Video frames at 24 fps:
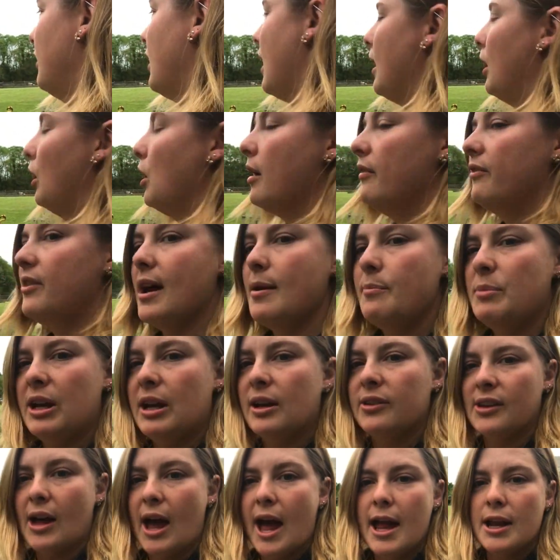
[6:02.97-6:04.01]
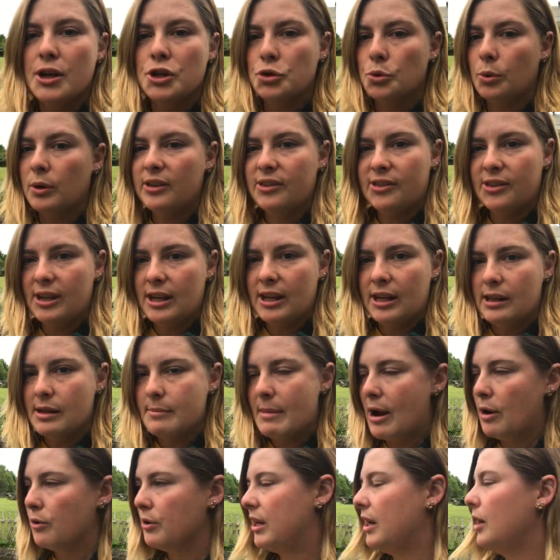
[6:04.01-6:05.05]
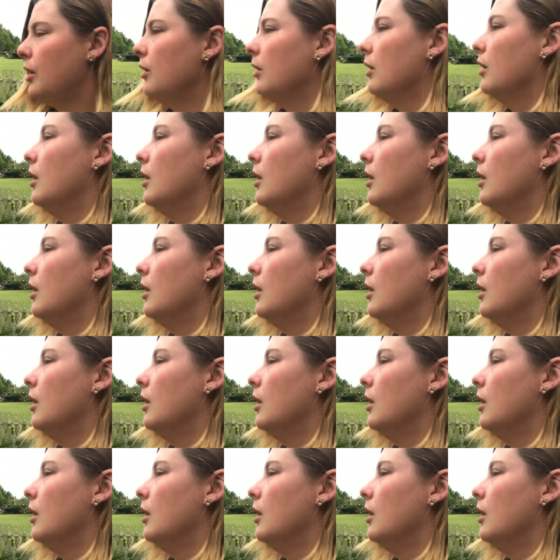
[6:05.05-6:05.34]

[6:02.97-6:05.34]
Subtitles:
and I love that because I enjoy seeing them out here.